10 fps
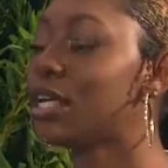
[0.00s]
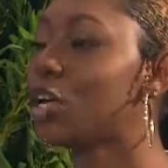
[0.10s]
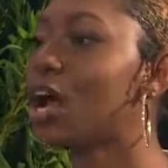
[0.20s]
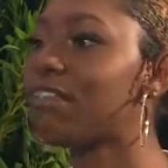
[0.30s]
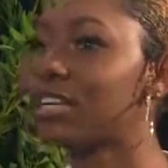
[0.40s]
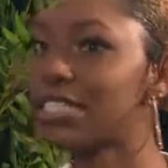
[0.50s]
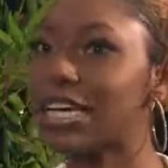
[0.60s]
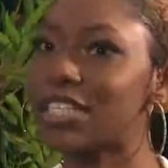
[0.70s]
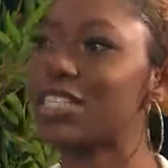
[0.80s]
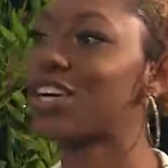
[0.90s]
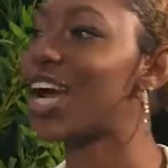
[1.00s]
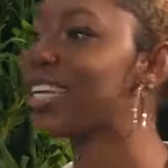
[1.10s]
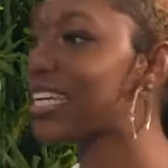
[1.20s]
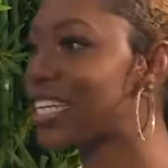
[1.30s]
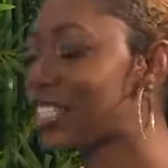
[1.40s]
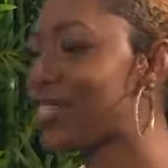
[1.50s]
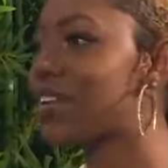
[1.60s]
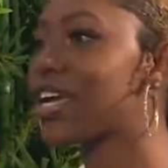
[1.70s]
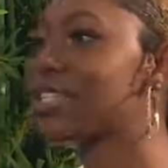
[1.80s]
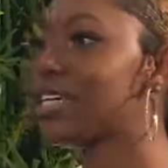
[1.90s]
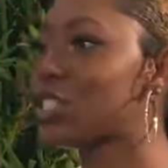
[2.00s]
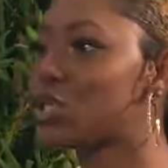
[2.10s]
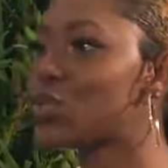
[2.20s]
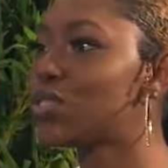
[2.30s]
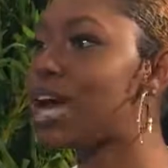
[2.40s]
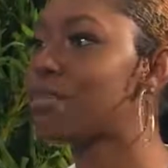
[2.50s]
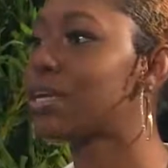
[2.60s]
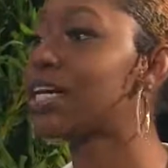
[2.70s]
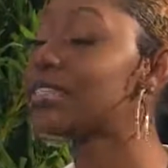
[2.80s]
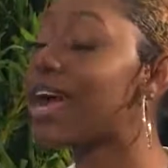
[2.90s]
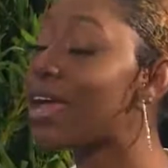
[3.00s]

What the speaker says: And, having to interact and integrate and do that because